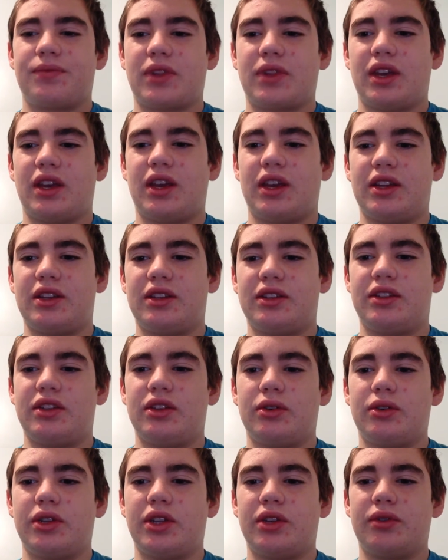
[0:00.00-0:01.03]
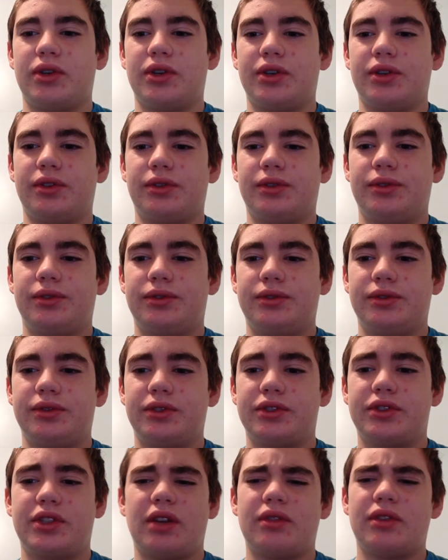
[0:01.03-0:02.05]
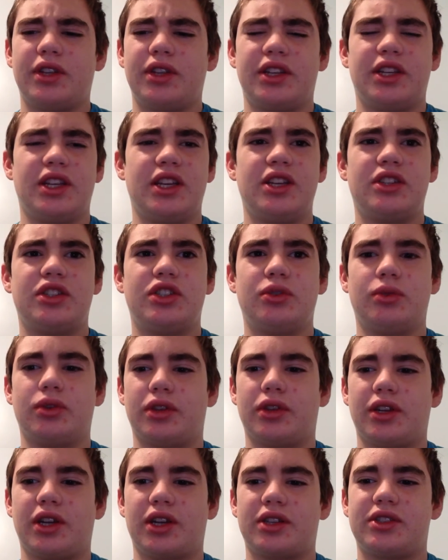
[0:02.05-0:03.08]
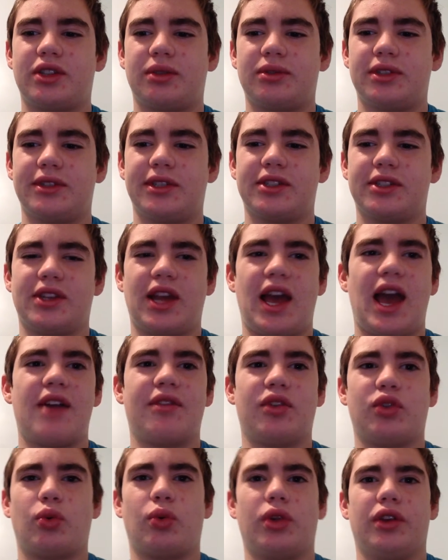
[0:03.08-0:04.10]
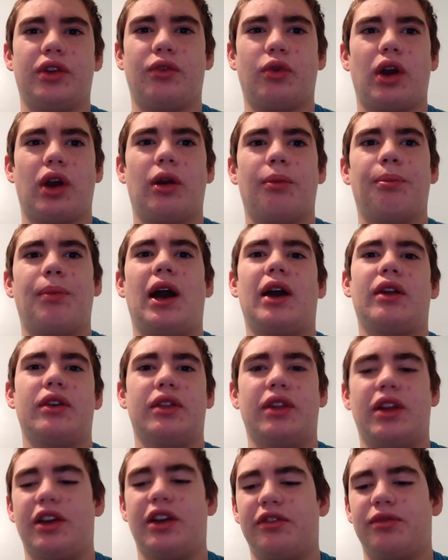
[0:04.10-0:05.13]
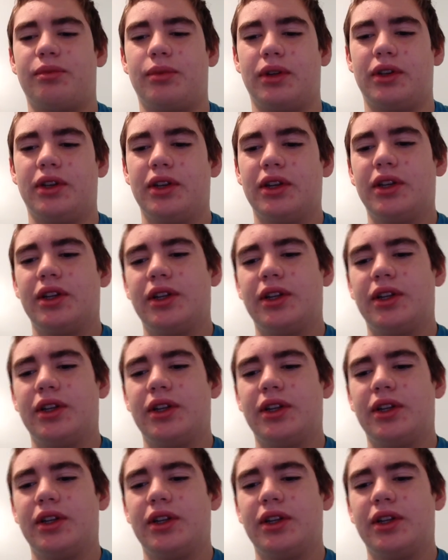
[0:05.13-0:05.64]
and there's not really any issue with it except it doesn't have a 24-hour battery life. But